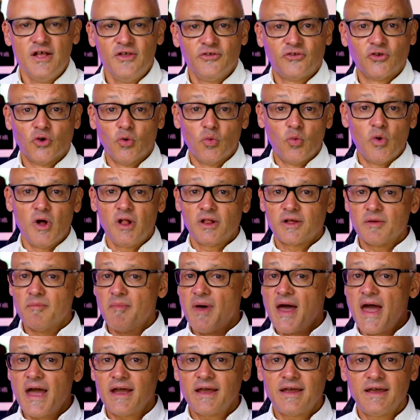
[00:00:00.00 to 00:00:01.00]
So welcome
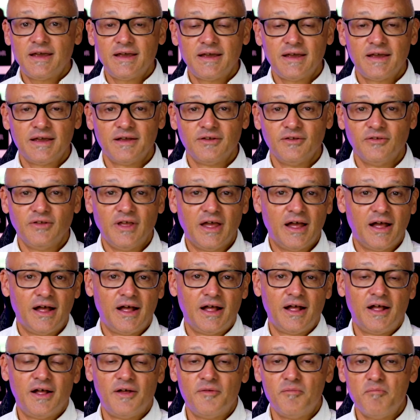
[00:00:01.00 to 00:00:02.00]
back.
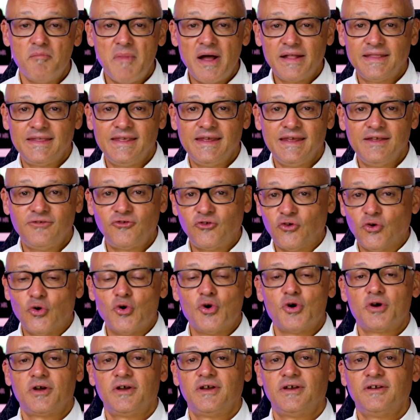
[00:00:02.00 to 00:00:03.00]
Mate
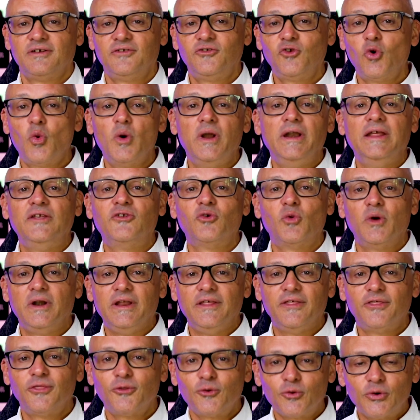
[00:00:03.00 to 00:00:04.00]
Talk
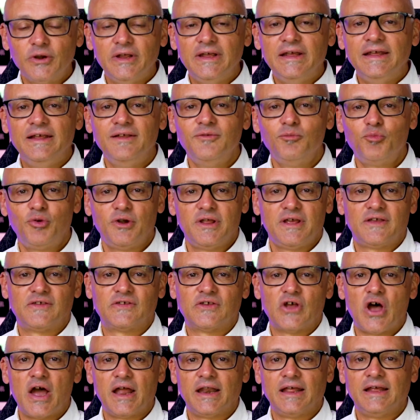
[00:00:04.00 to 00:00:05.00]
2023, pretty
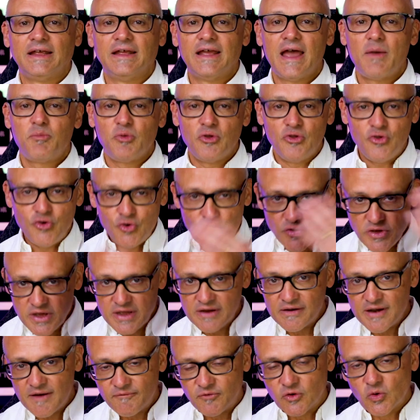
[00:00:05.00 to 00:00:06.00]
exciting. Happy New
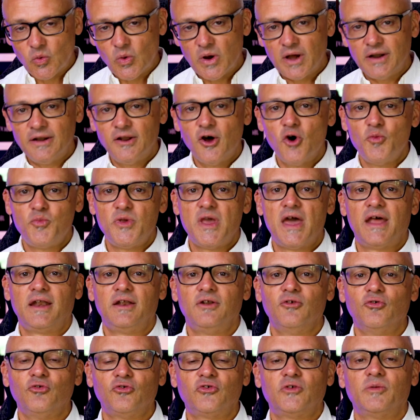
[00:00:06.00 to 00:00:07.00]
Year, everyone. Hope you had
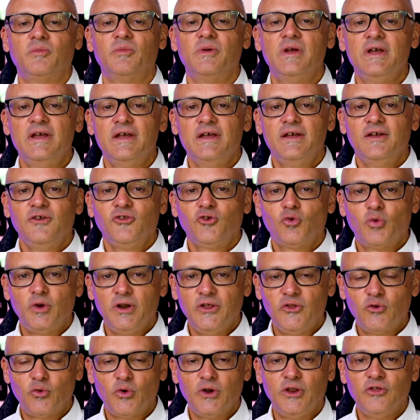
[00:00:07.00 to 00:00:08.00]
an awesome
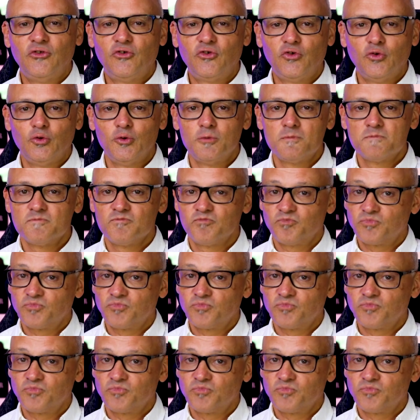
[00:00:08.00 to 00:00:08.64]
2022.